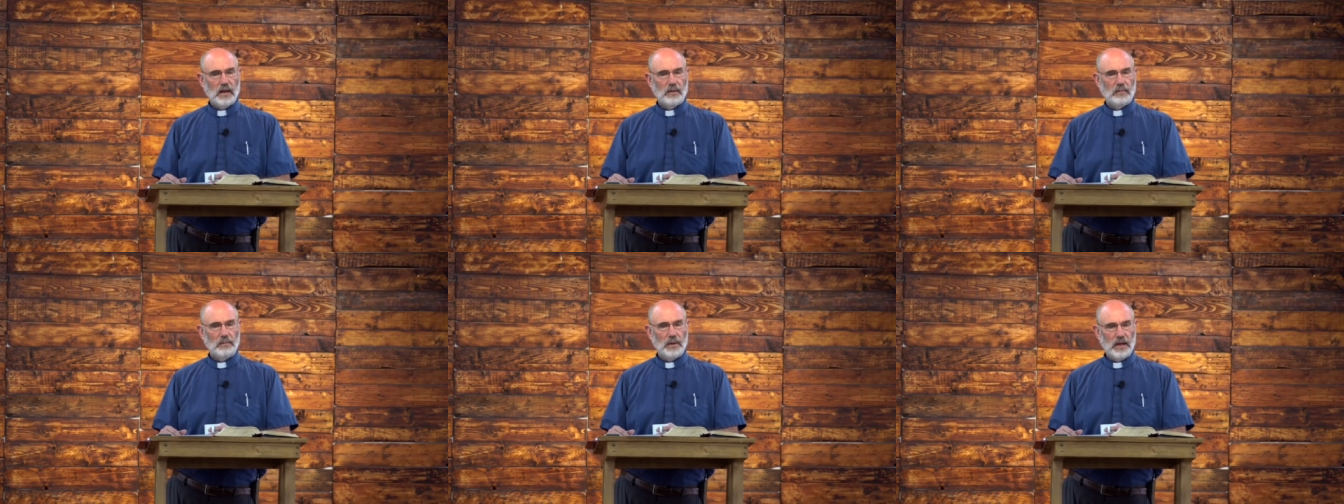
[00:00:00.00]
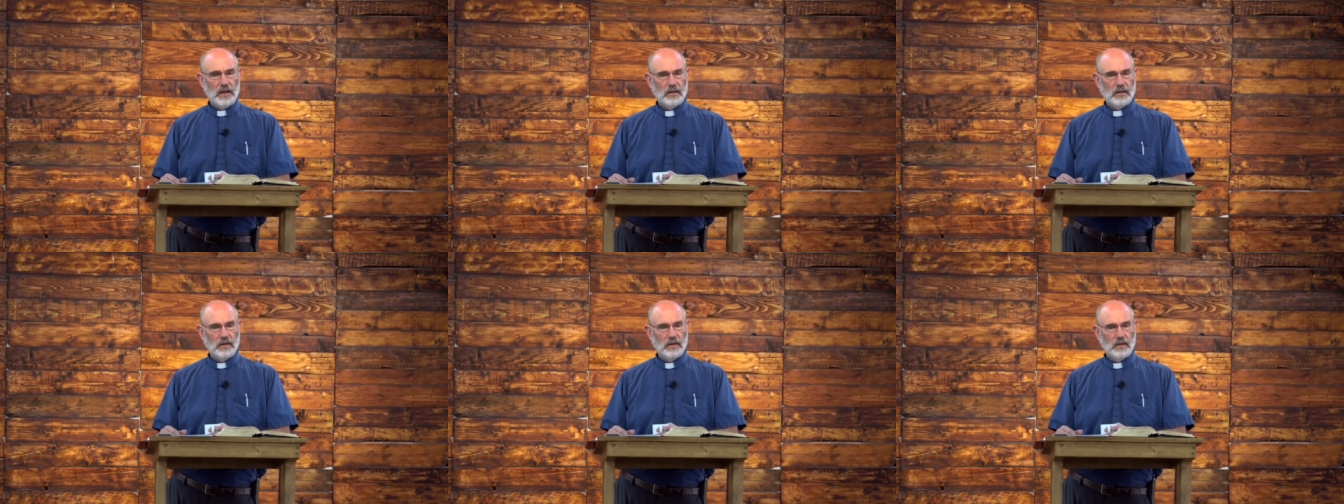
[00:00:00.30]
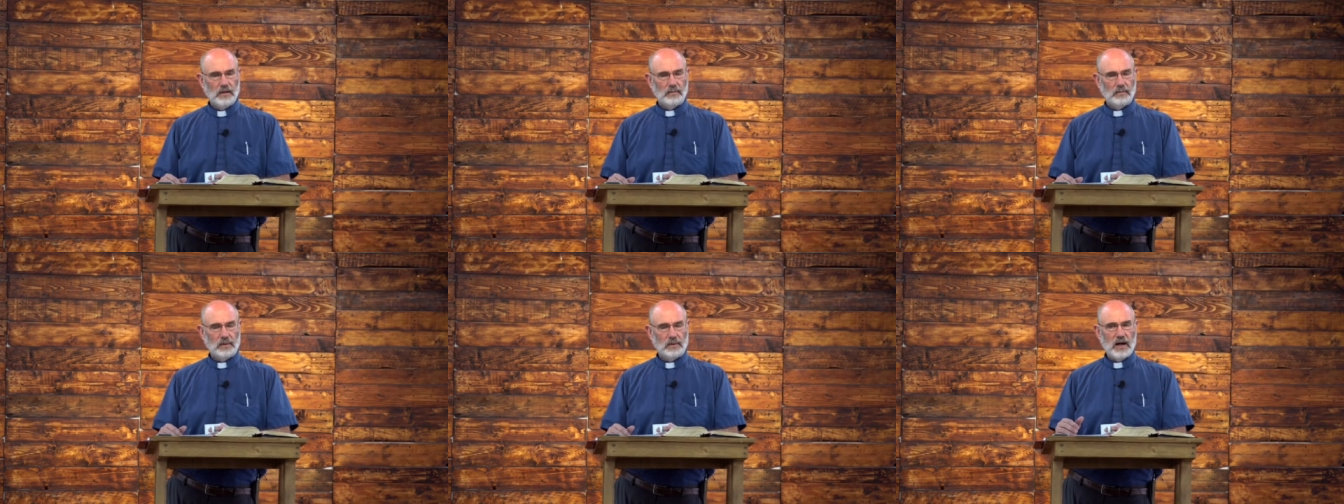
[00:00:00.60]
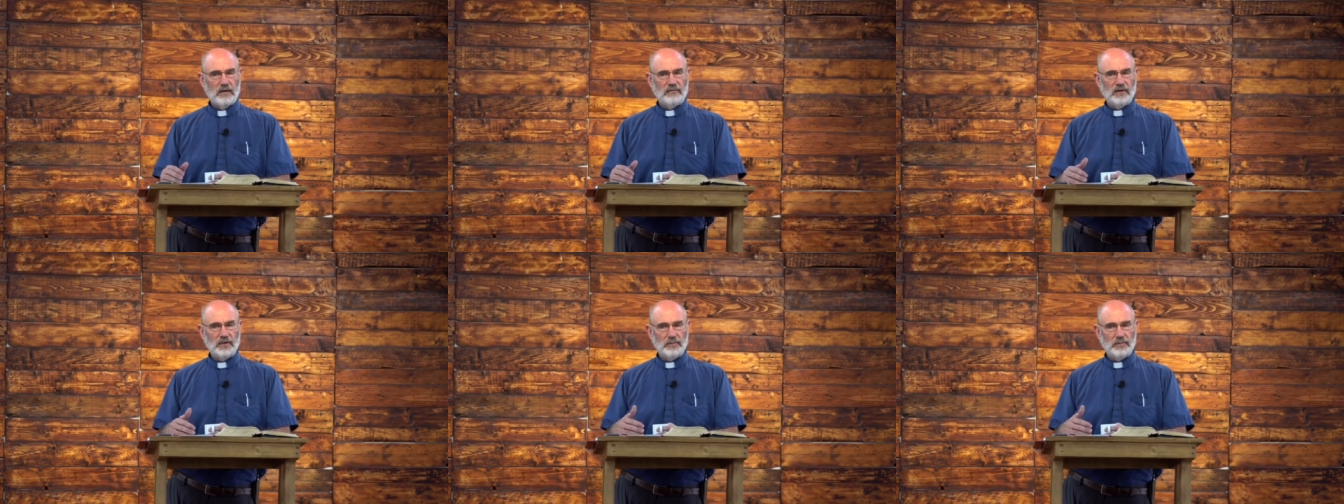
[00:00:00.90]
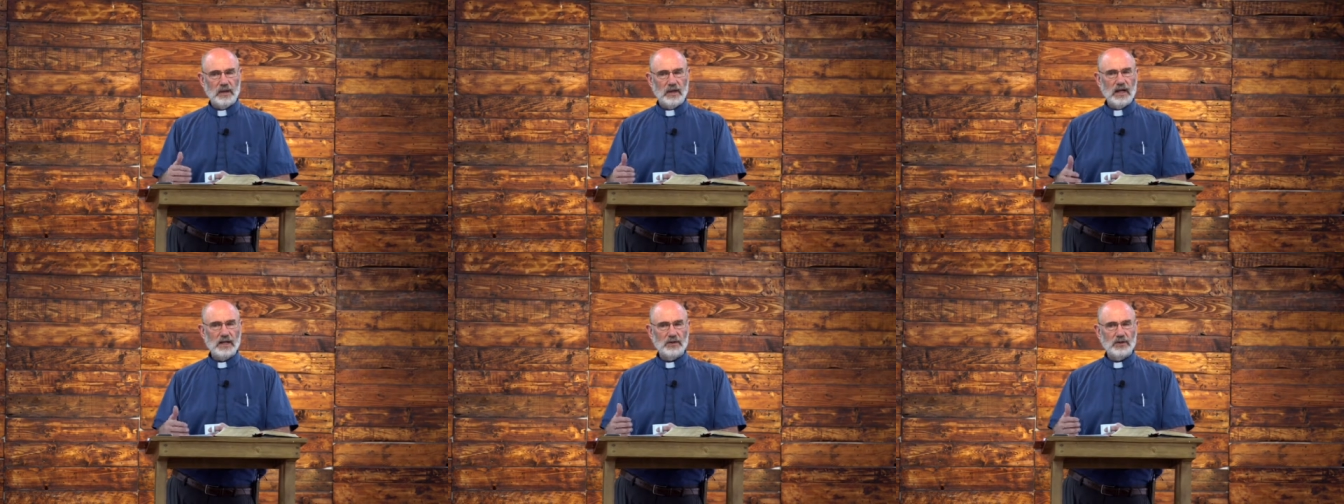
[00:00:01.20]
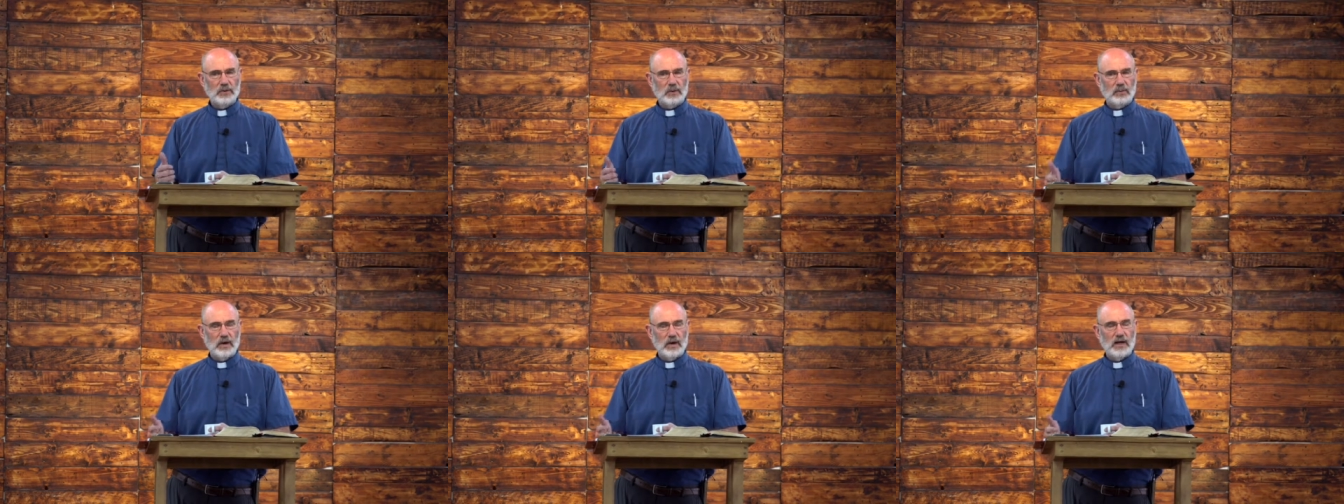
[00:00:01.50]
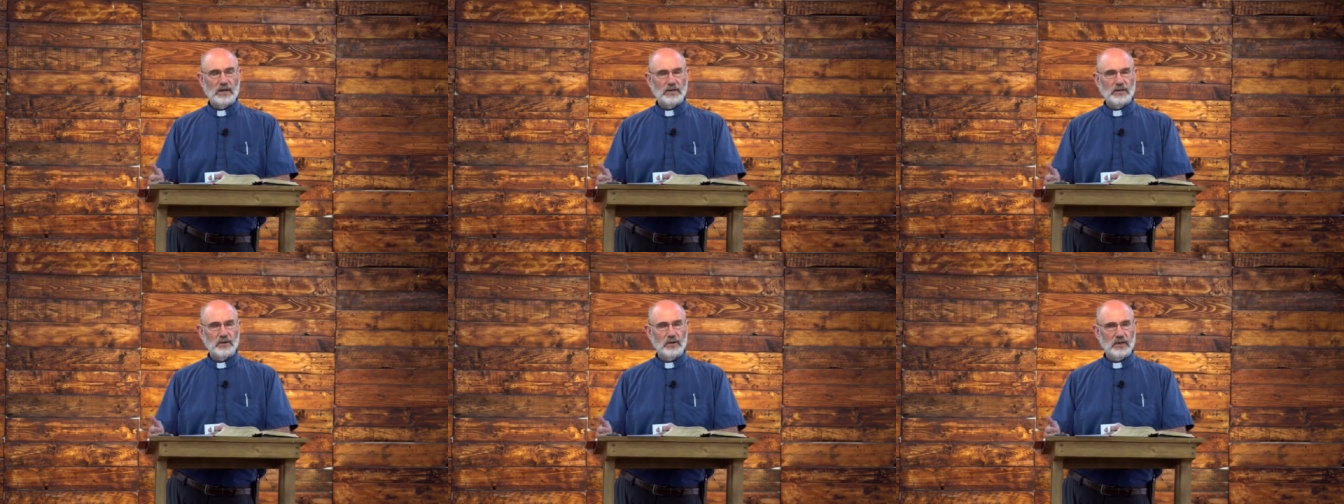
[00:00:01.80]
But prophets begin to
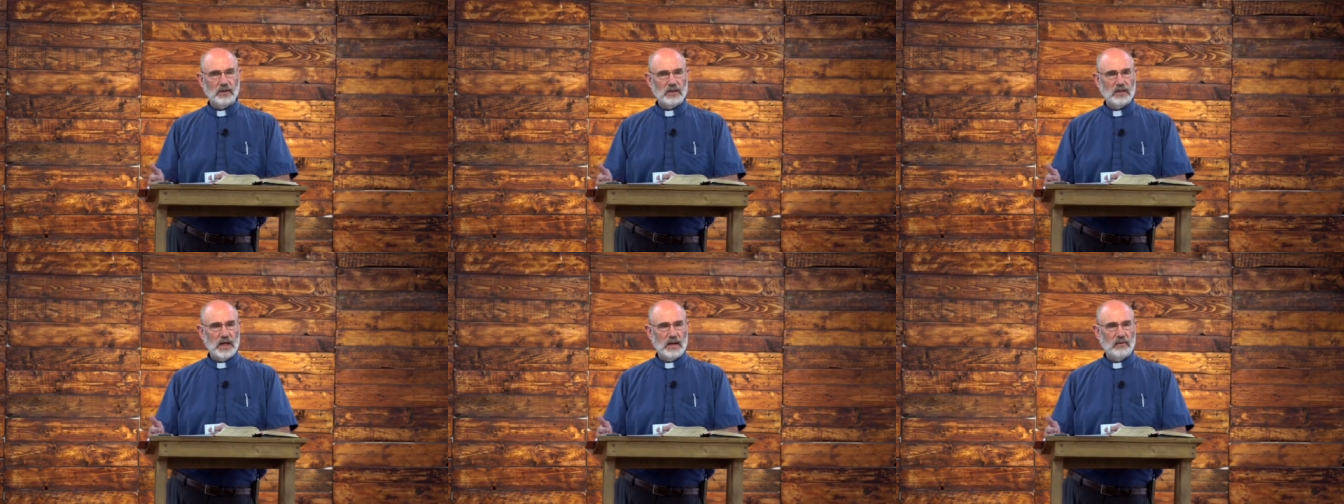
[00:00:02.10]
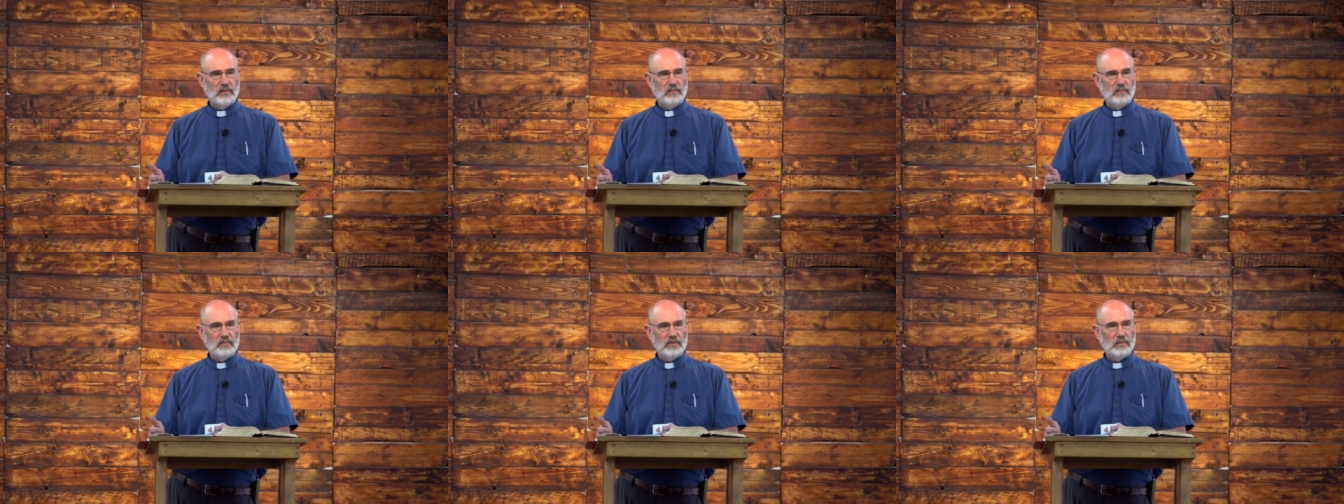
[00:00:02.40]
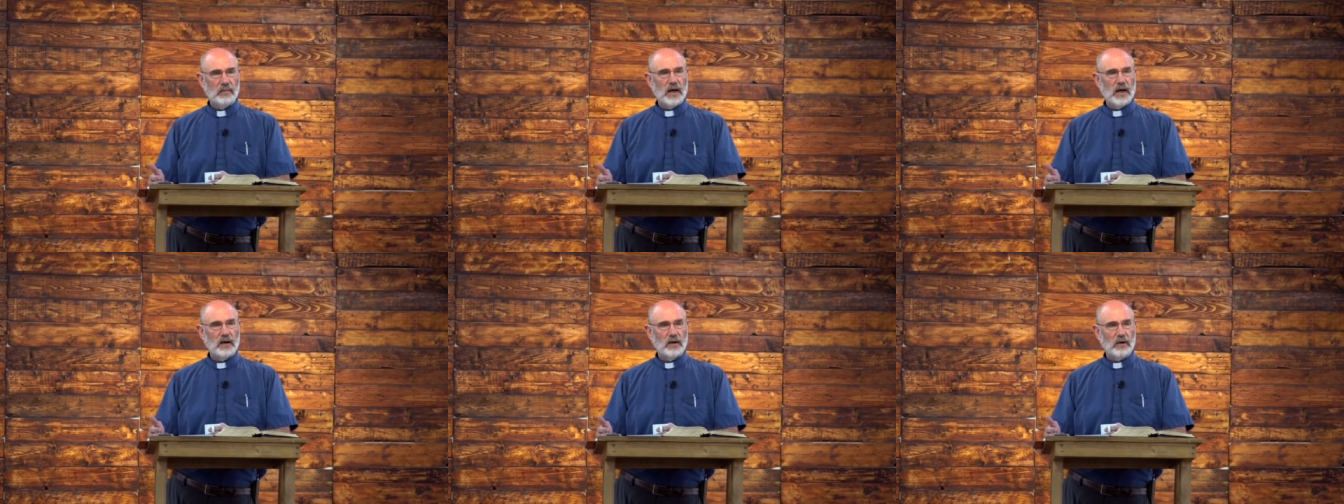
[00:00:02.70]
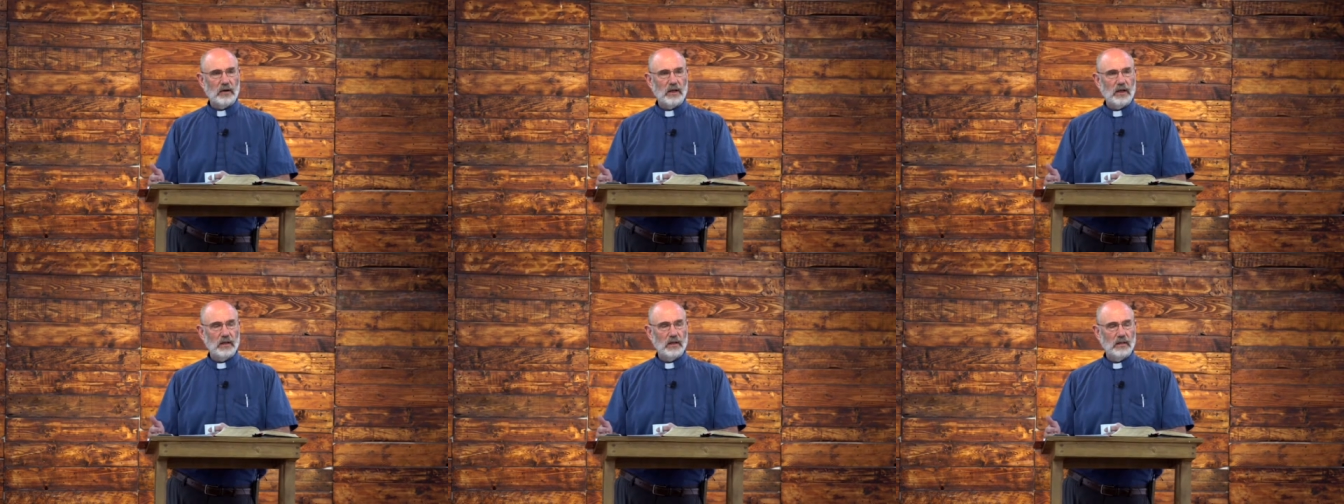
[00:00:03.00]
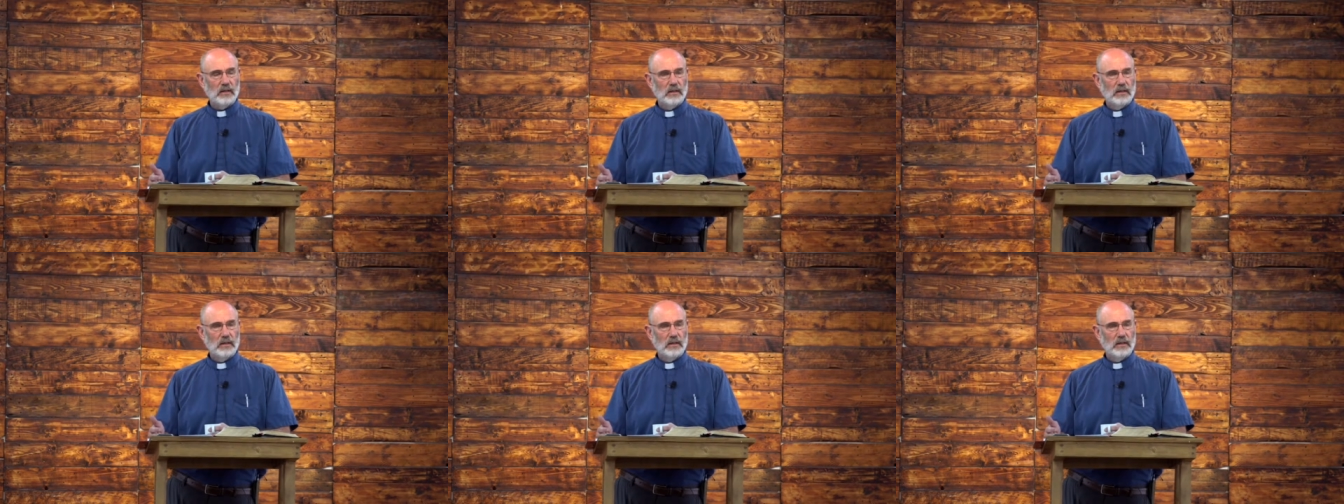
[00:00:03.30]
arise during the time of the monarchy.